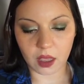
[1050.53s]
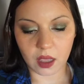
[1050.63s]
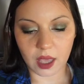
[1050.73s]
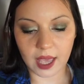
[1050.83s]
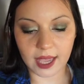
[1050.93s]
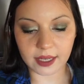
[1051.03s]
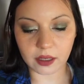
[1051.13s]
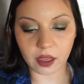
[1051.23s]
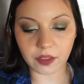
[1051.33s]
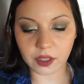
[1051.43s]
had
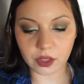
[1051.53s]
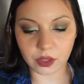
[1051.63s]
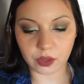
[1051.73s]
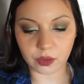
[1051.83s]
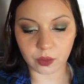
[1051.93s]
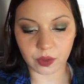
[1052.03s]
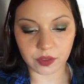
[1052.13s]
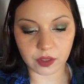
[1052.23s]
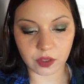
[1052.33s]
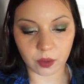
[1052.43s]
nothing to do with
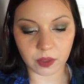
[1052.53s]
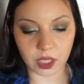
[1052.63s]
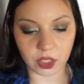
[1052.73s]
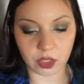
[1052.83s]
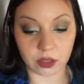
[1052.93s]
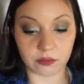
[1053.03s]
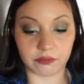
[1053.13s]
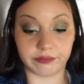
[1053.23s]
discrimination.